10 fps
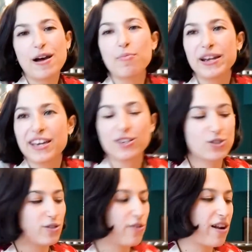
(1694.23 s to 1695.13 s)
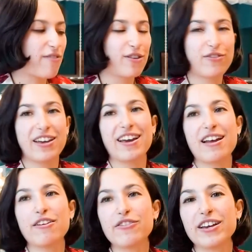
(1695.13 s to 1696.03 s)
application for everything,
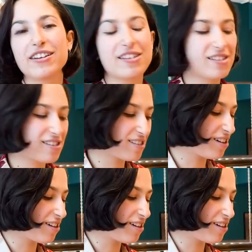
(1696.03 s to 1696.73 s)
and I think this is